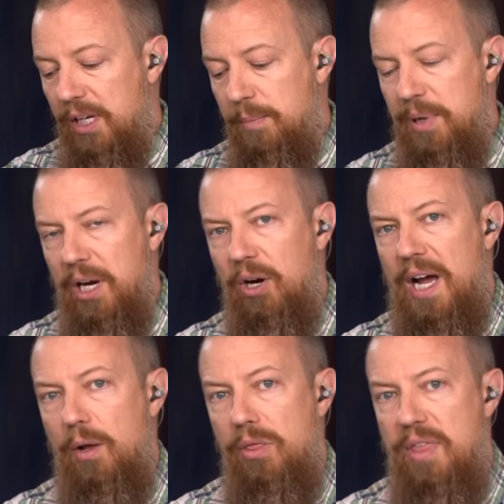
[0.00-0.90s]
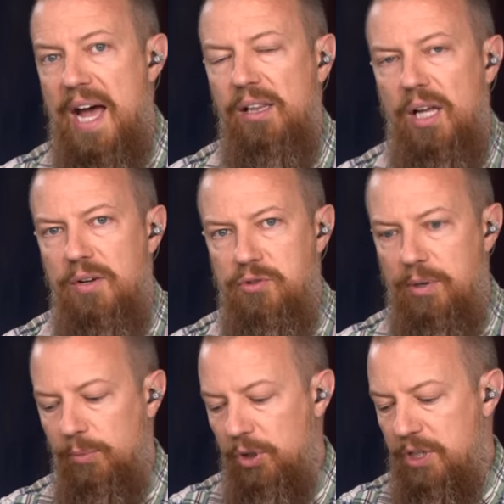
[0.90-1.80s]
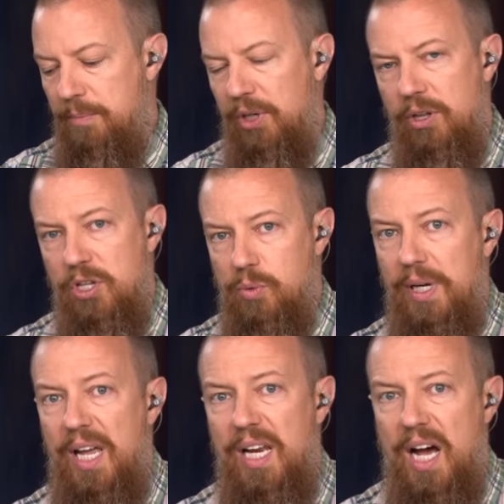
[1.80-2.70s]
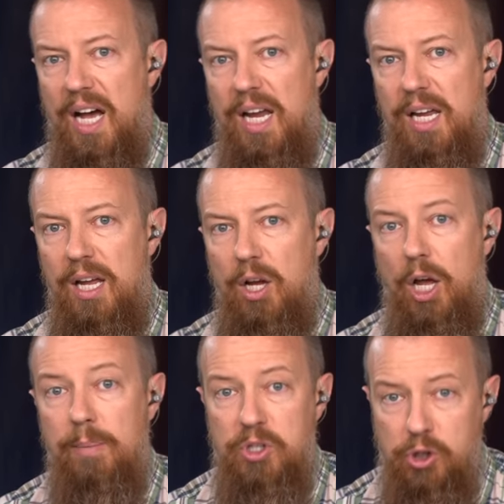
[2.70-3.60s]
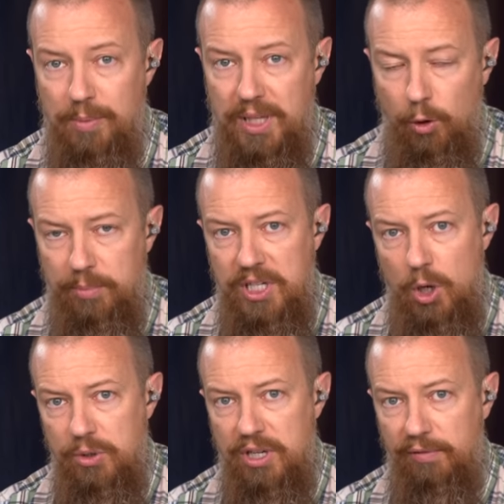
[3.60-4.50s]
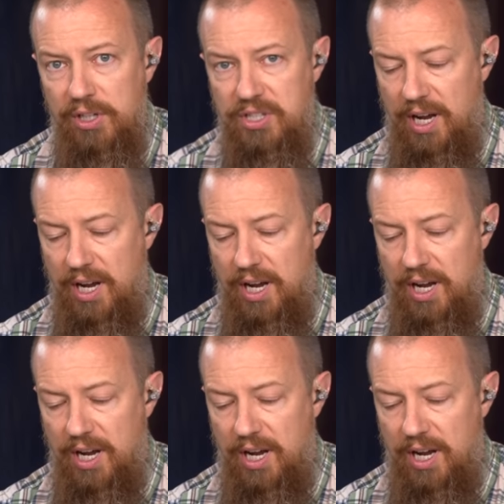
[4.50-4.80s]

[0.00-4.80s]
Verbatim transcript: compare how that live stream looked compared to this one, and I am assuming there will be no difference.